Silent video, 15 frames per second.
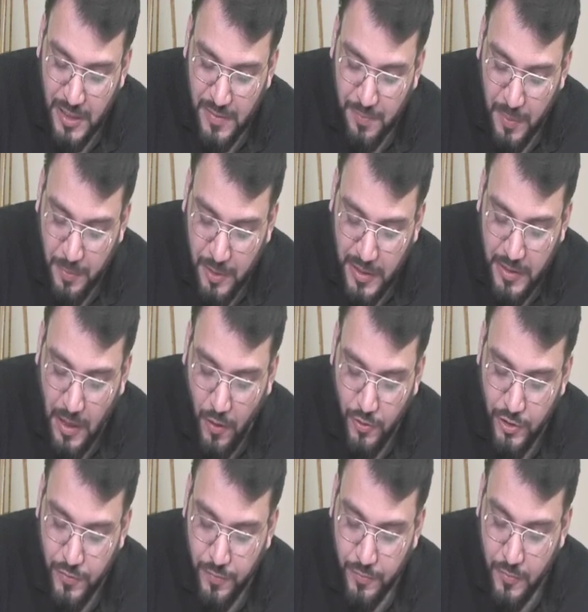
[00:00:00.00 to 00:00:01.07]

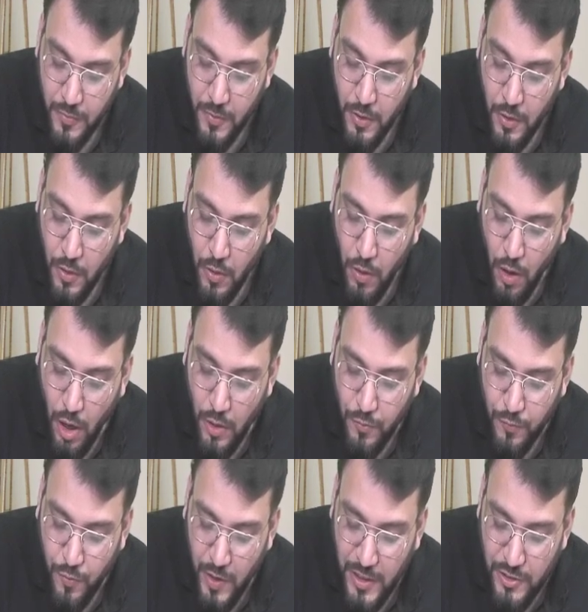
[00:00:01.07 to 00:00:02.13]
50,000 on
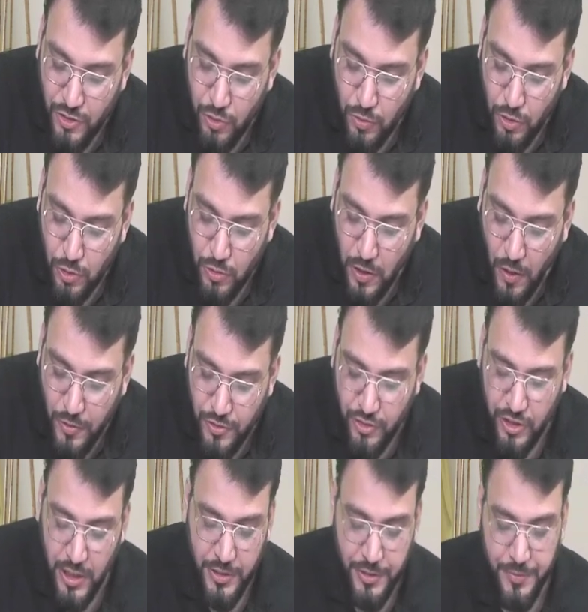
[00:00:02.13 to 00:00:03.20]
1st June
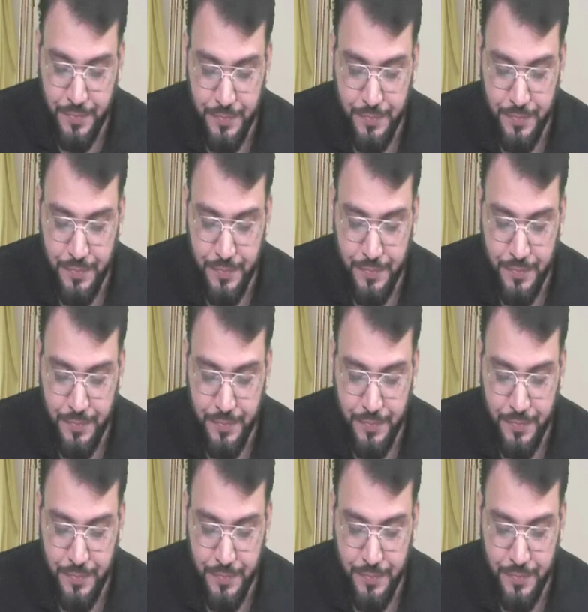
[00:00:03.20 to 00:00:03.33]
2006.